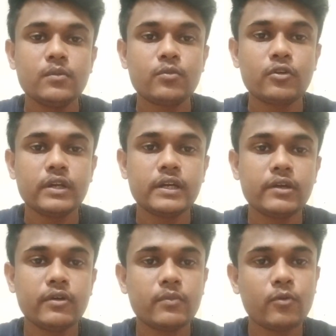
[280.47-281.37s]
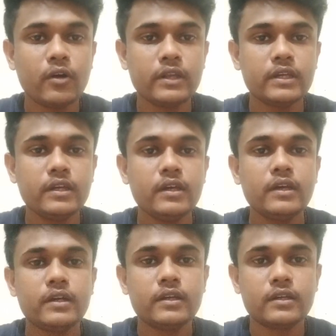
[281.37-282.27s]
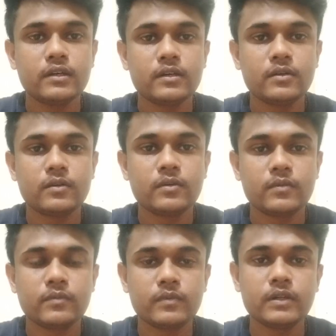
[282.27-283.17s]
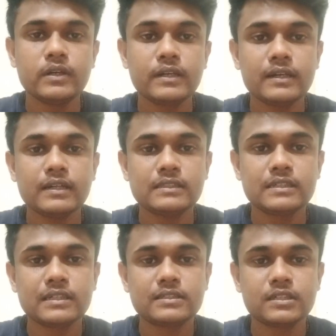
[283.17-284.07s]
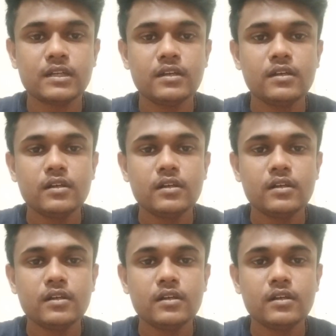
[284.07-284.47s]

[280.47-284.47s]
protect our body in internal structure.